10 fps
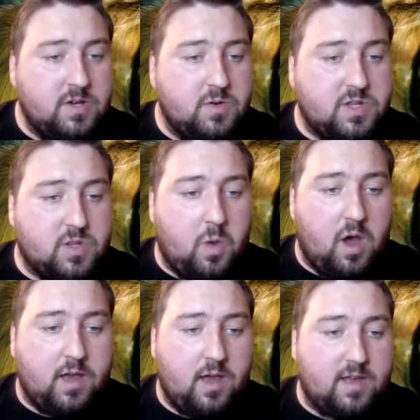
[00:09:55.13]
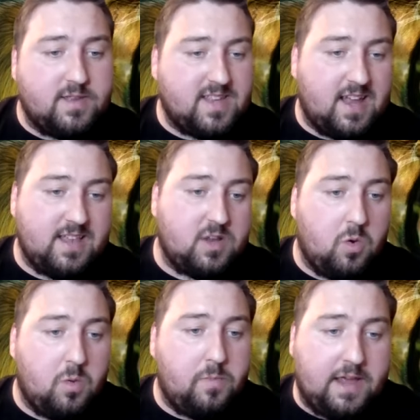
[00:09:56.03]
We used to work at a centre
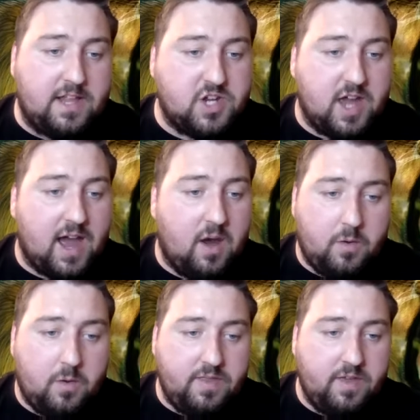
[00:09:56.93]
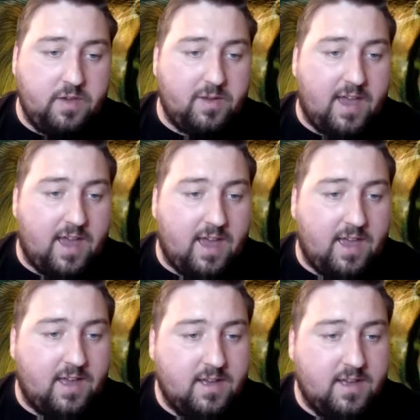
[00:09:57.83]
called PGL in the UK.